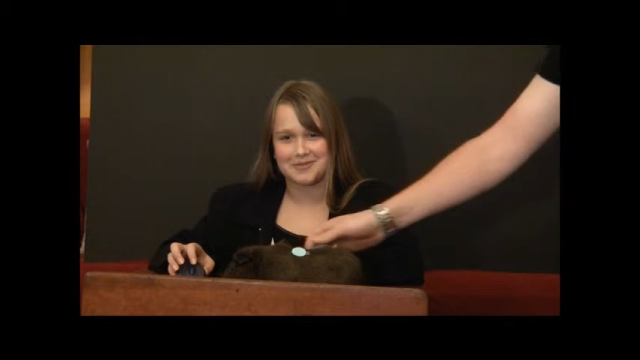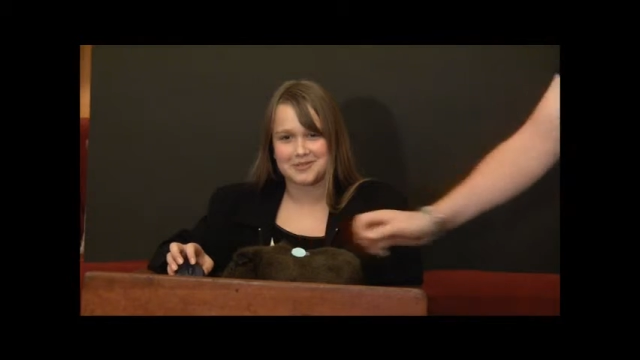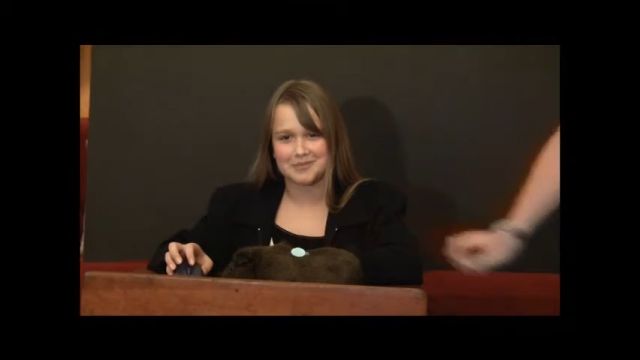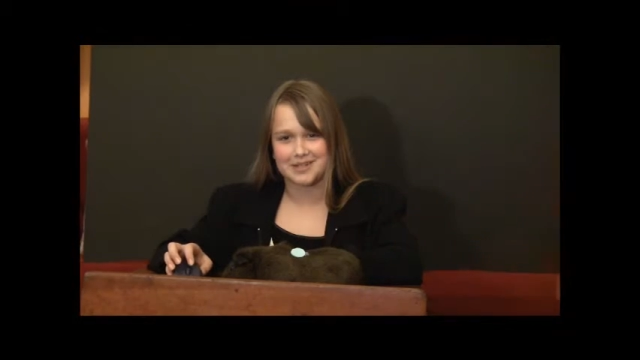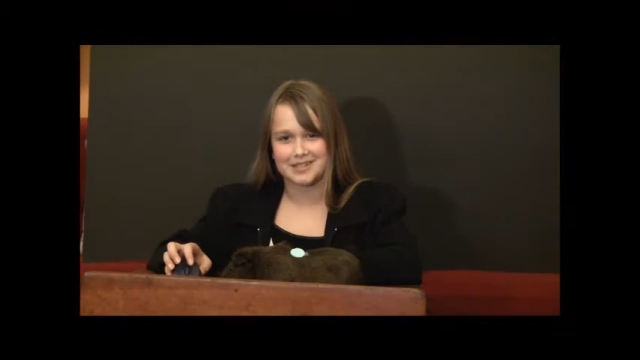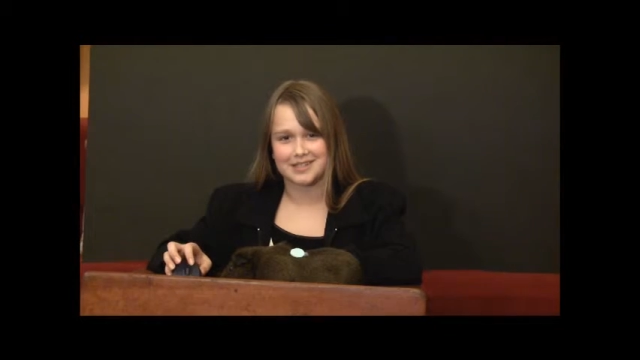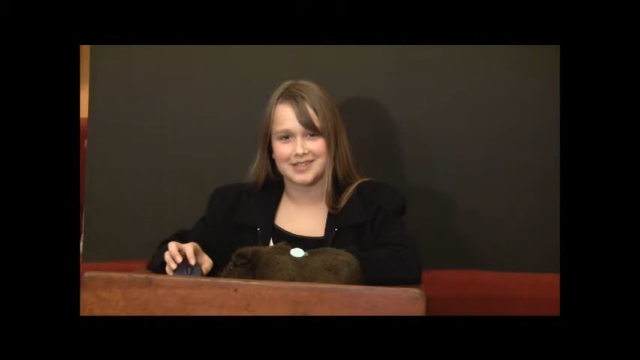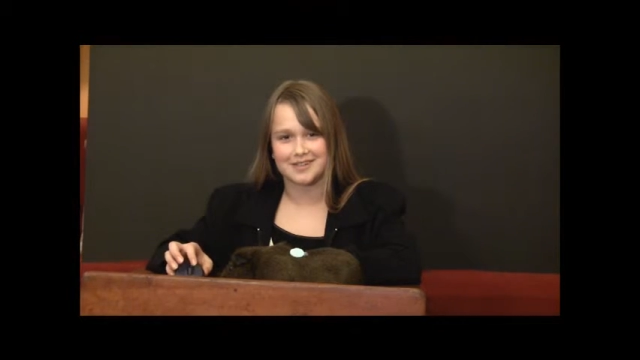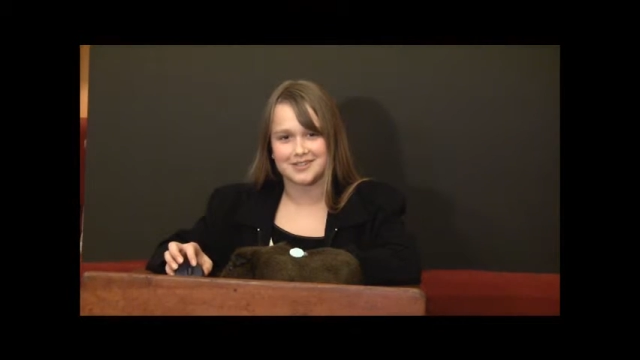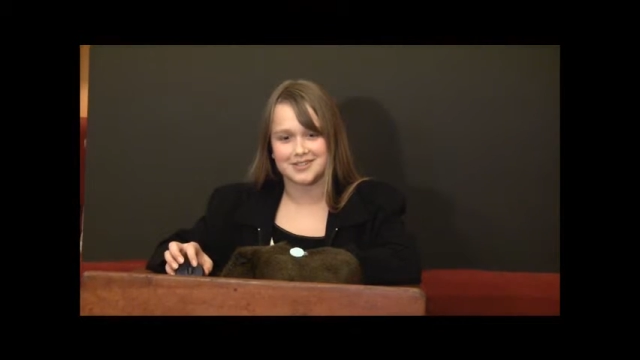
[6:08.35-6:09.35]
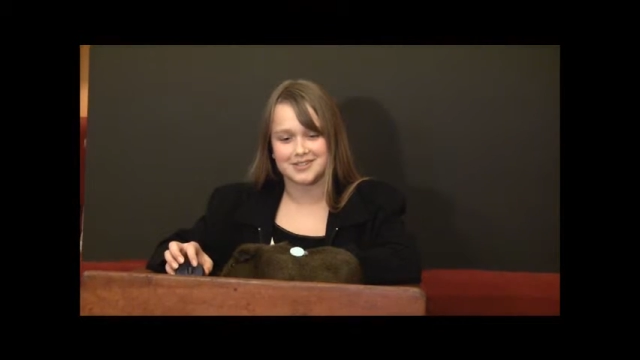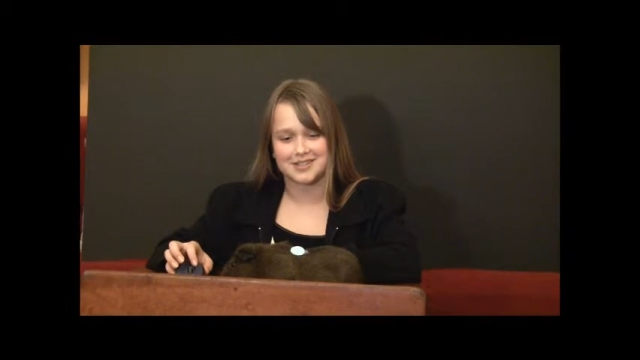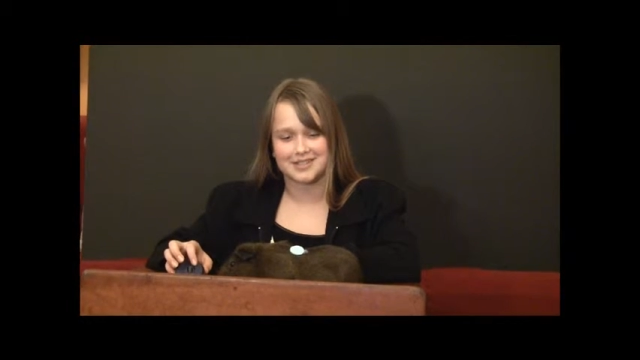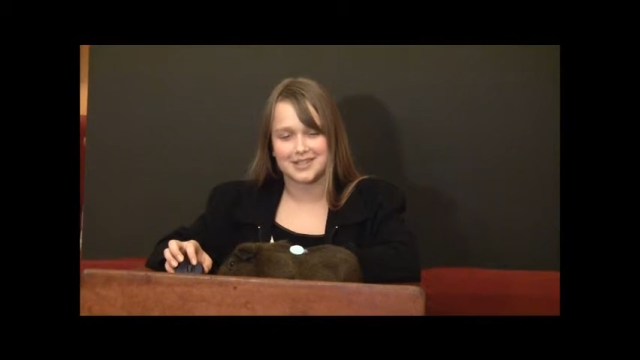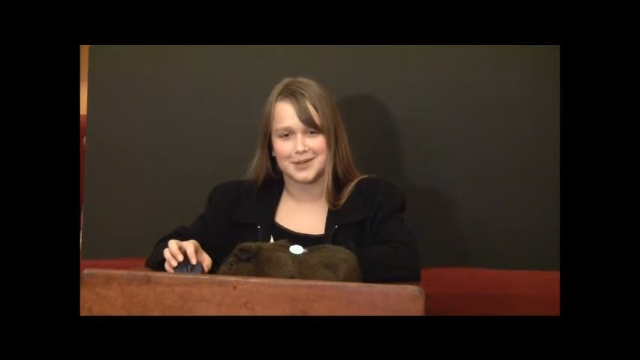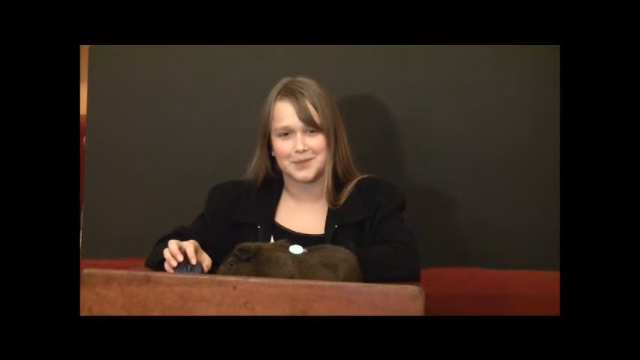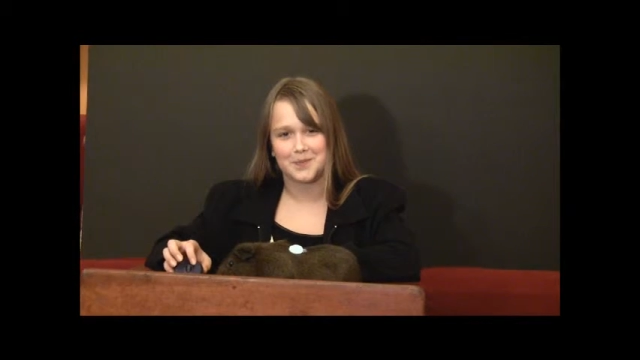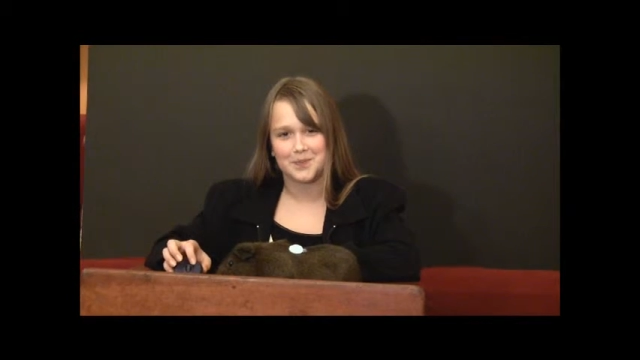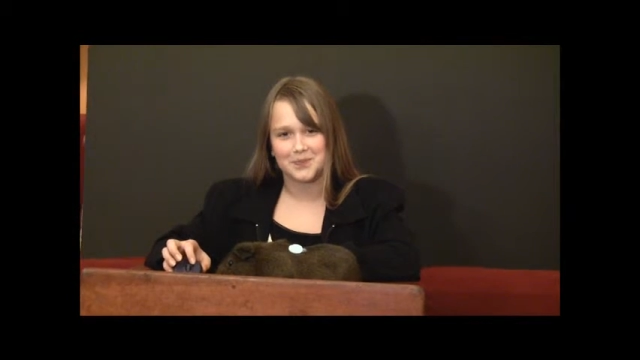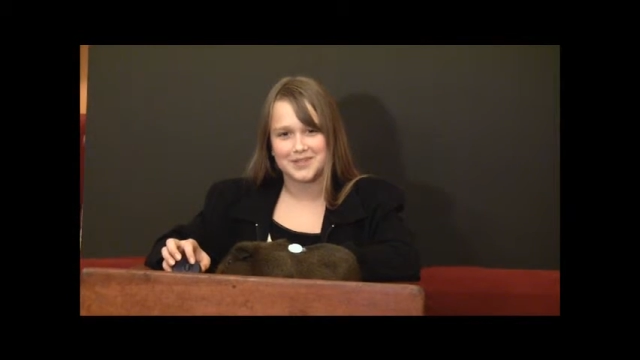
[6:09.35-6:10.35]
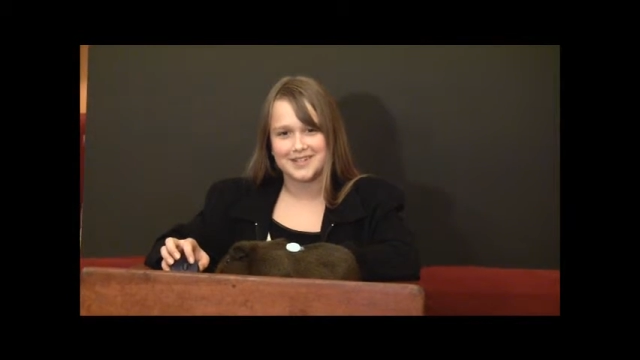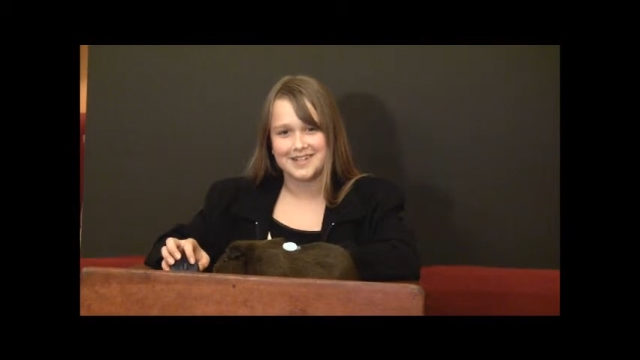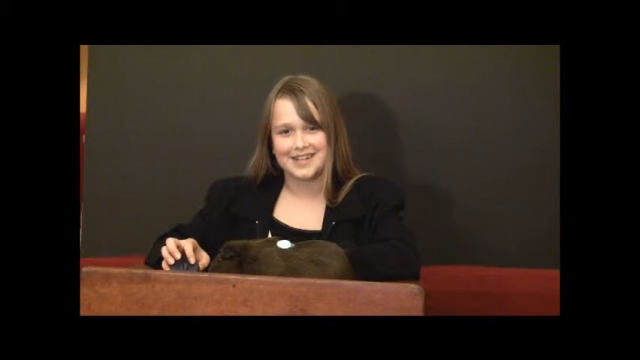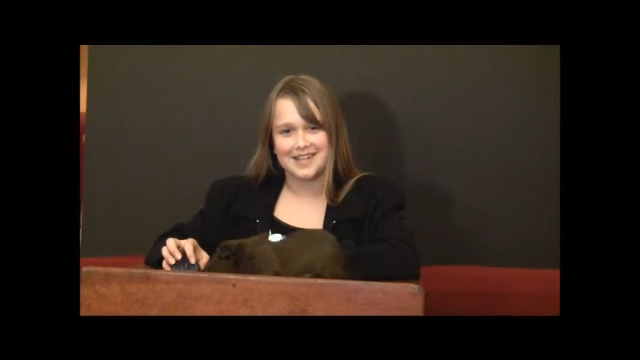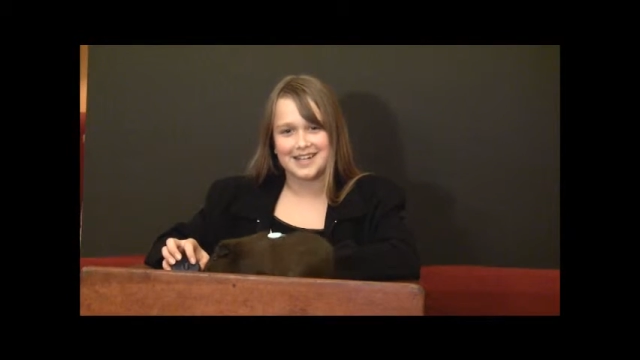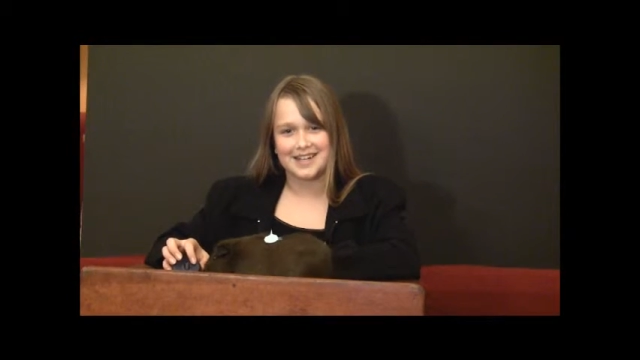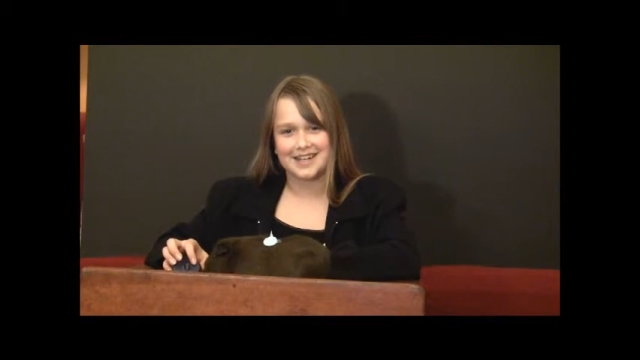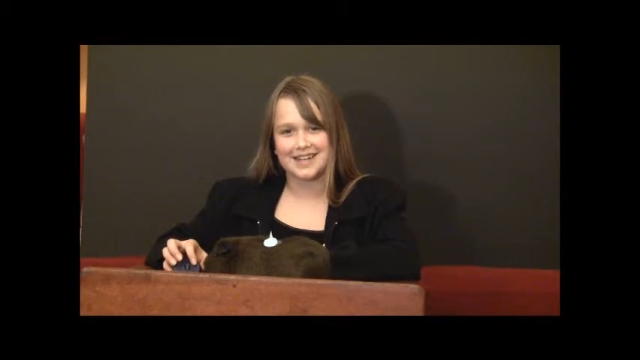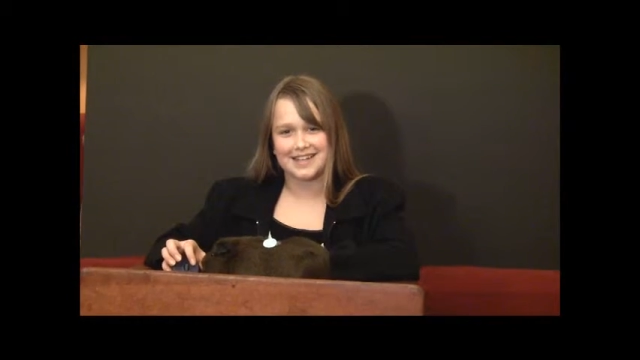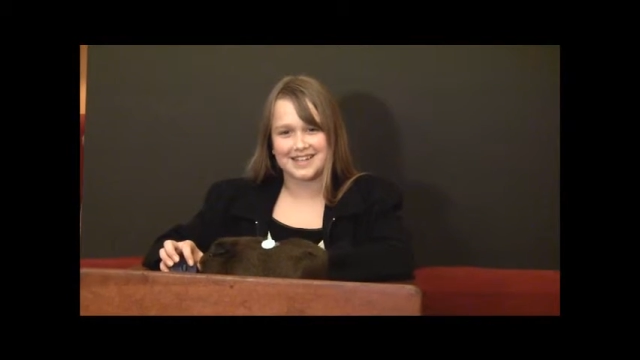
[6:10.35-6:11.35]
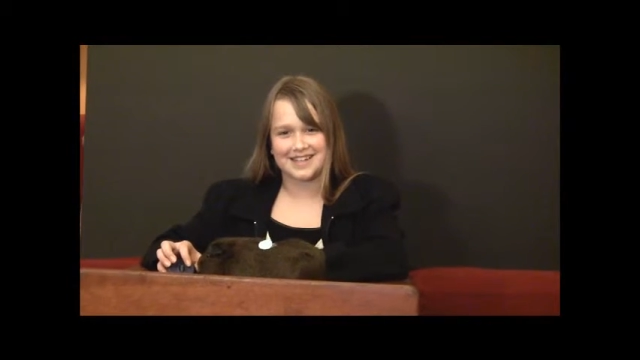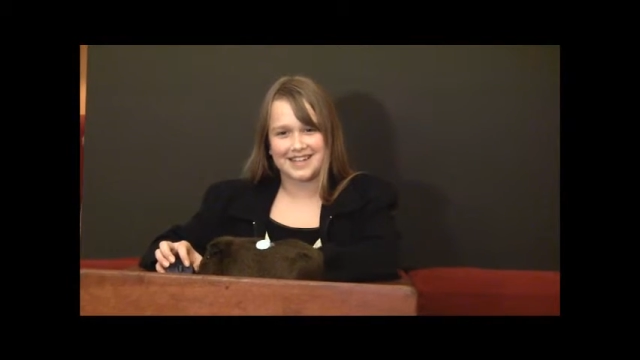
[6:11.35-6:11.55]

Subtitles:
which brings it closer to the sun. It